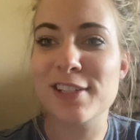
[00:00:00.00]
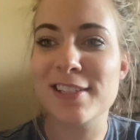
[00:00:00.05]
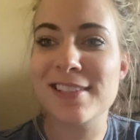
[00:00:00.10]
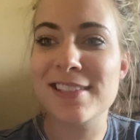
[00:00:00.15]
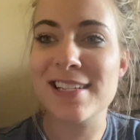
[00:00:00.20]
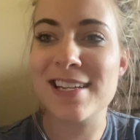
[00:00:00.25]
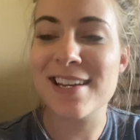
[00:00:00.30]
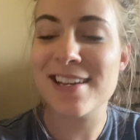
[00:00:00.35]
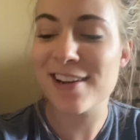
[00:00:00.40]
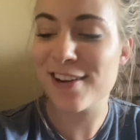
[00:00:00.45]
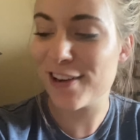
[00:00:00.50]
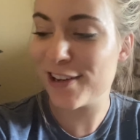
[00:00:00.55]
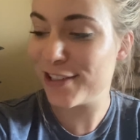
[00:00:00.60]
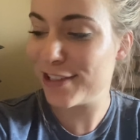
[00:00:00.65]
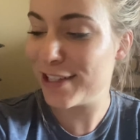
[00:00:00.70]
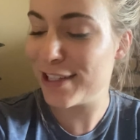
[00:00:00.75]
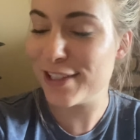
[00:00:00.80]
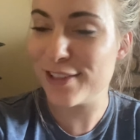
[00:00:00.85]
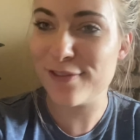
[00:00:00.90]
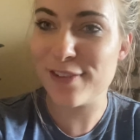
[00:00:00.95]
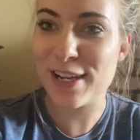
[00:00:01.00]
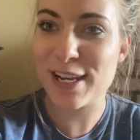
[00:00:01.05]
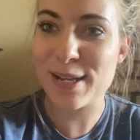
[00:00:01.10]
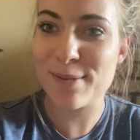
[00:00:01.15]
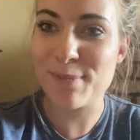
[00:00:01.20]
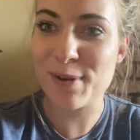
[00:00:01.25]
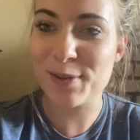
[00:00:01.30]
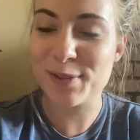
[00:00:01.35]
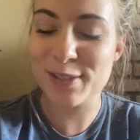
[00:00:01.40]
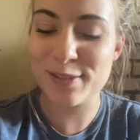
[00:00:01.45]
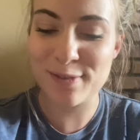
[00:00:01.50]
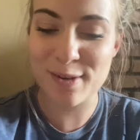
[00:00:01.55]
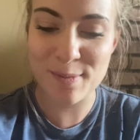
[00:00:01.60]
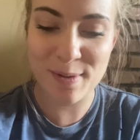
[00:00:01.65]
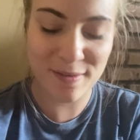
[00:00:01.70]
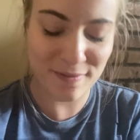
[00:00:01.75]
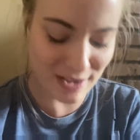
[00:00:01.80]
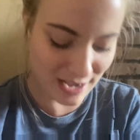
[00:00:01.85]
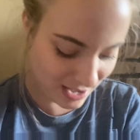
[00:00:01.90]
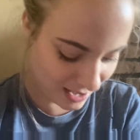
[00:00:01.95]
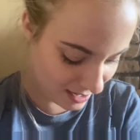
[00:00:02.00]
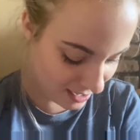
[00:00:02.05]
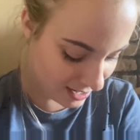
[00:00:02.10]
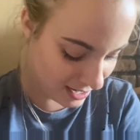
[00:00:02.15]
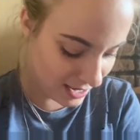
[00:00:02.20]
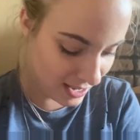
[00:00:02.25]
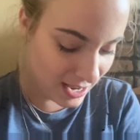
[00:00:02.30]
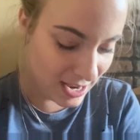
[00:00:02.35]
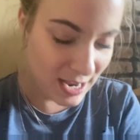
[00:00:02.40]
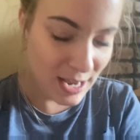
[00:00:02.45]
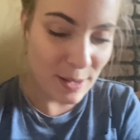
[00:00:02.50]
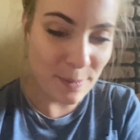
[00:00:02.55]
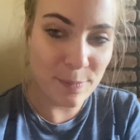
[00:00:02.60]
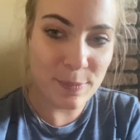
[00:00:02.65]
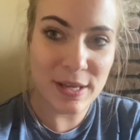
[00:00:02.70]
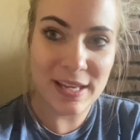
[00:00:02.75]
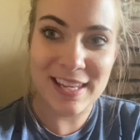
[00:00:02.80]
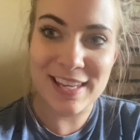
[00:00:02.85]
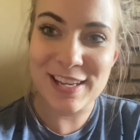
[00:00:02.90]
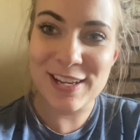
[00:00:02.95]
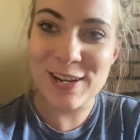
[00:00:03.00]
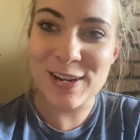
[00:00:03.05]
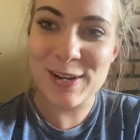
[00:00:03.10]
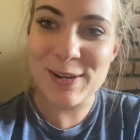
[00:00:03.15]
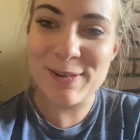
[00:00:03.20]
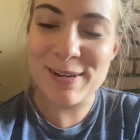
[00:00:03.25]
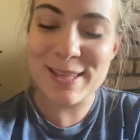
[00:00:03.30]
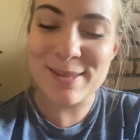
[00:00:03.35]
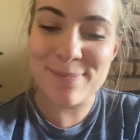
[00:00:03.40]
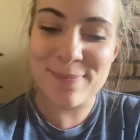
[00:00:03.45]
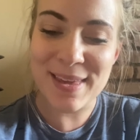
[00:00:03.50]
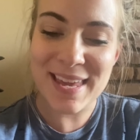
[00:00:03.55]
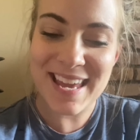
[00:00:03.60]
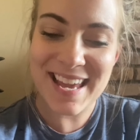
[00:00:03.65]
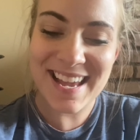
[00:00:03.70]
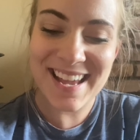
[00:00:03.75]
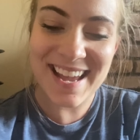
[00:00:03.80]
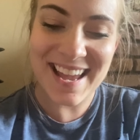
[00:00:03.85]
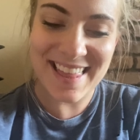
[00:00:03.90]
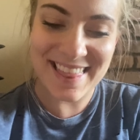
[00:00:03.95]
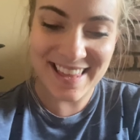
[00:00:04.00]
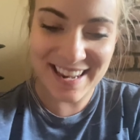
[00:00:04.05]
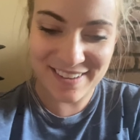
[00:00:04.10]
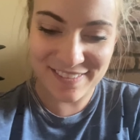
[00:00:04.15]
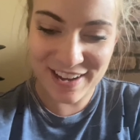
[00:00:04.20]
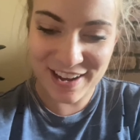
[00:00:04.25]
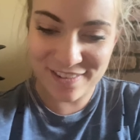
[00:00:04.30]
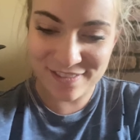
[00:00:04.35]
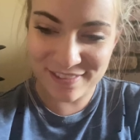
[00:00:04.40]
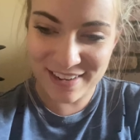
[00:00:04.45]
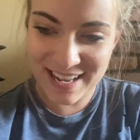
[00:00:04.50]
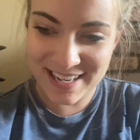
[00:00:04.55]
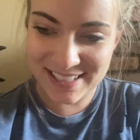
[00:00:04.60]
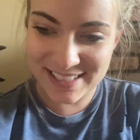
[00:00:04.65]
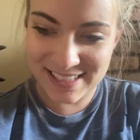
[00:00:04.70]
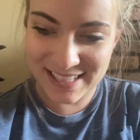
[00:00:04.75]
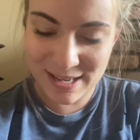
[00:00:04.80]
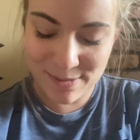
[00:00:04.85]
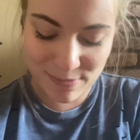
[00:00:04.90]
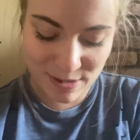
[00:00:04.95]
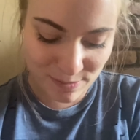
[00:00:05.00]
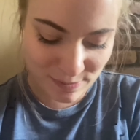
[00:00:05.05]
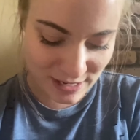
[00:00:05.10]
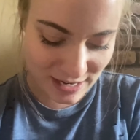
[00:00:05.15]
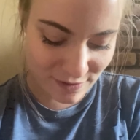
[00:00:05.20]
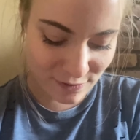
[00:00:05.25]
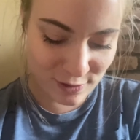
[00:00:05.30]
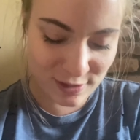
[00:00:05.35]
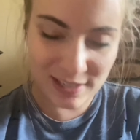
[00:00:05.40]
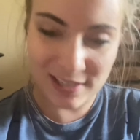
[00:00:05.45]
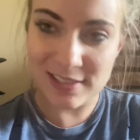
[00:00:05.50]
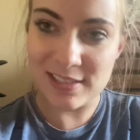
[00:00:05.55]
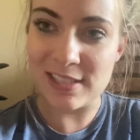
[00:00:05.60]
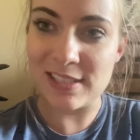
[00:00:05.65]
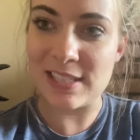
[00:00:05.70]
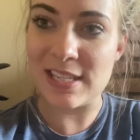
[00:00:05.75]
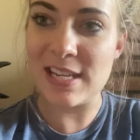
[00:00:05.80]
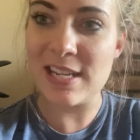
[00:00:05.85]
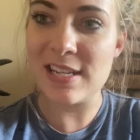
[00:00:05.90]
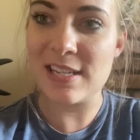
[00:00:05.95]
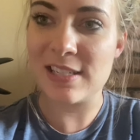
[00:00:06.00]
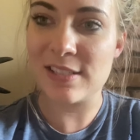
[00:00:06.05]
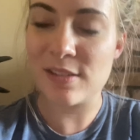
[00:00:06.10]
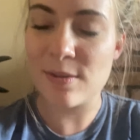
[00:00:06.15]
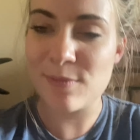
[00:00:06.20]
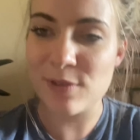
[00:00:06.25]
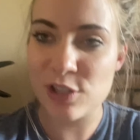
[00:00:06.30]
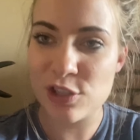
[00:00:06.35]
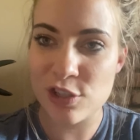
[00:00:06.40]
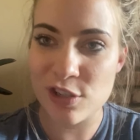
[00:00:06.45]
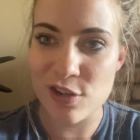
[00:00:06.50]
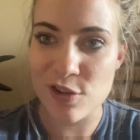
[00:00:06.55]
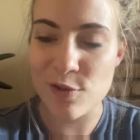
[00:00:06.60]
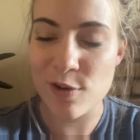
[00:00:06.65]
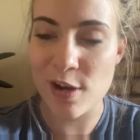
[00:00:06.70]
see her. She's feeding most of them. I've got Pinky Girl with me. And then I've got Red sleeping, but everyone else is eating, so I'm gonna show you